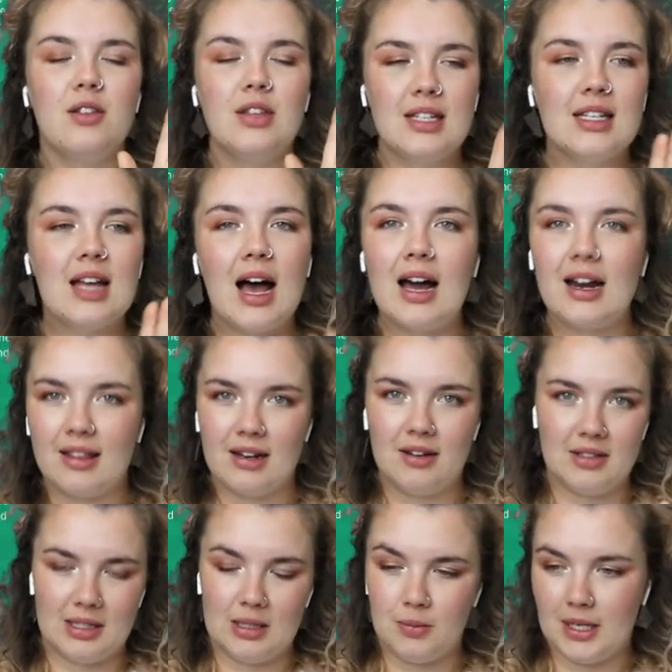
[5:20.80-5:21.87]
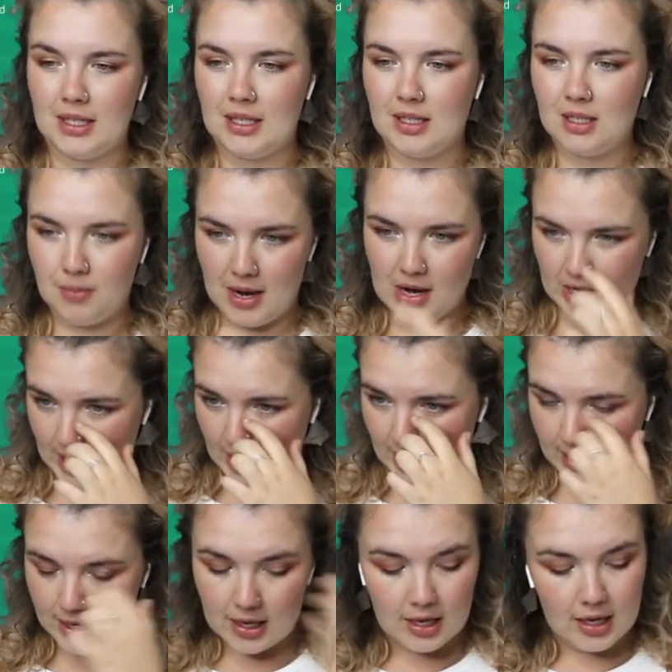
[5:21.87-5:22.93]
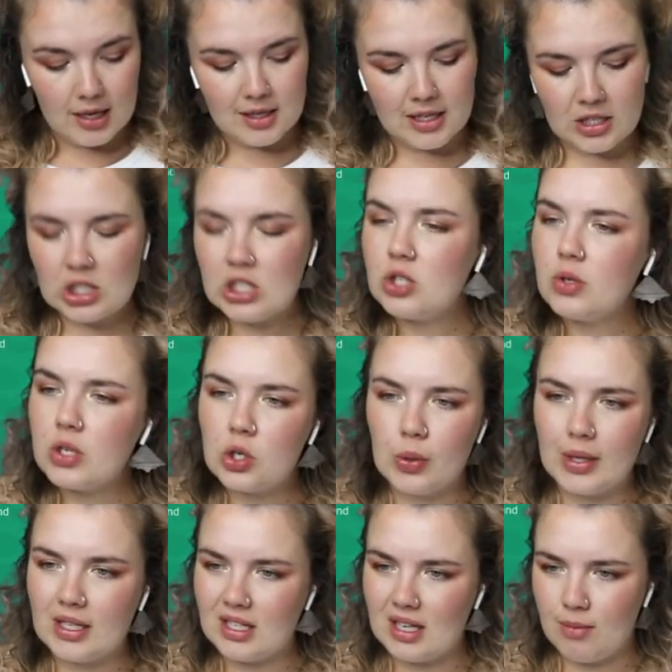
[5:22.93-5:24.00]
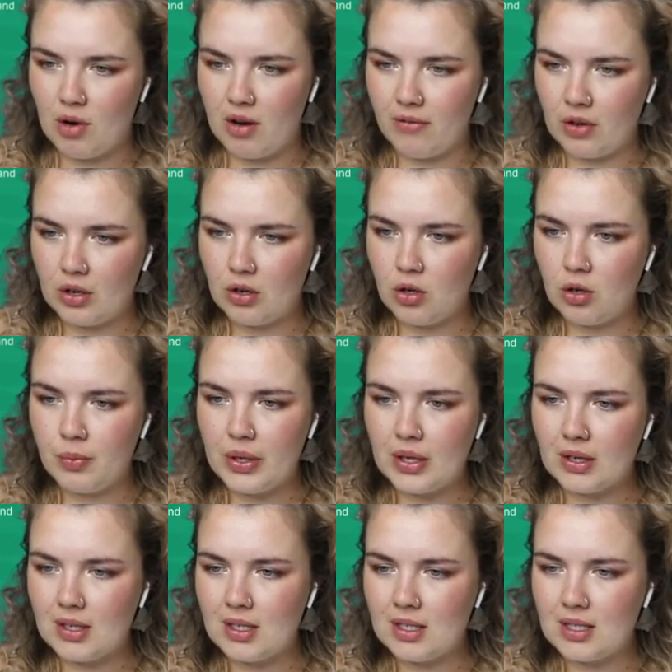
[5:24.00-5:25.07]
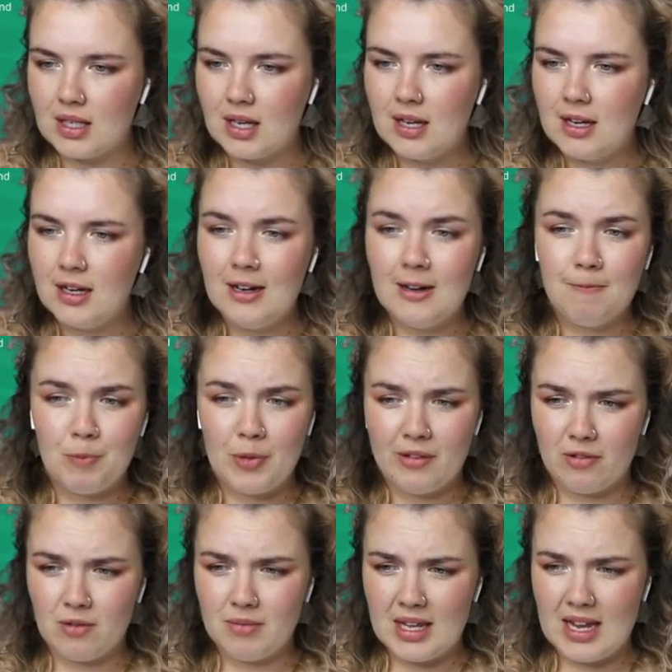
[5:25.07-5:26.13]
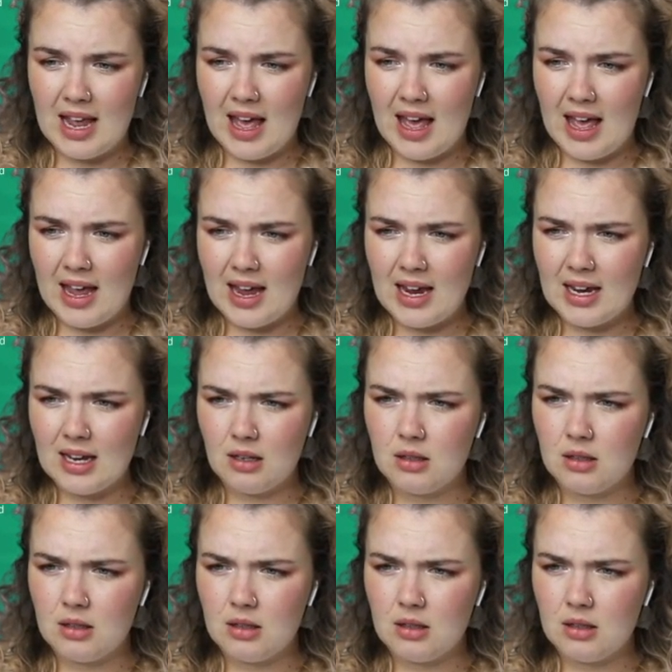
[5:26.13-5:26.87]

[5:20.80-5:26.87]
harder than I was expecting it to be, okay? Let's just do a quick skim over it all because from the A...